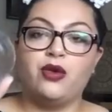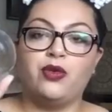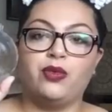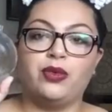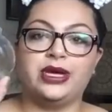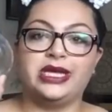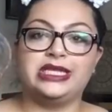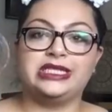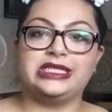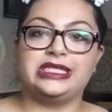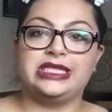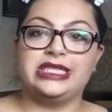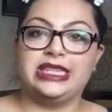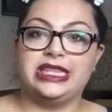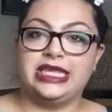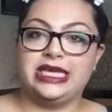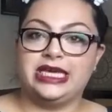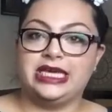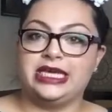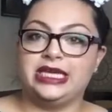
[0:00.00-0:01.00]
was
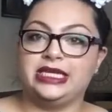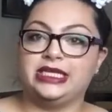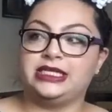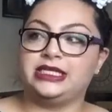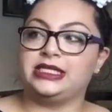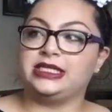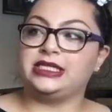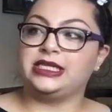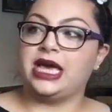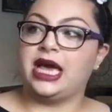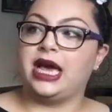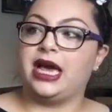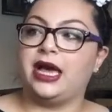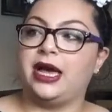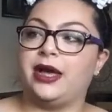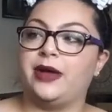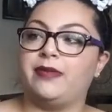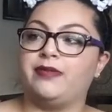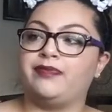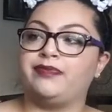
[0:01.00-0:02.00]
this,
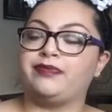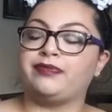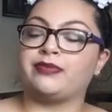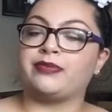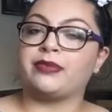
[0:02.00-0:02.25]
um,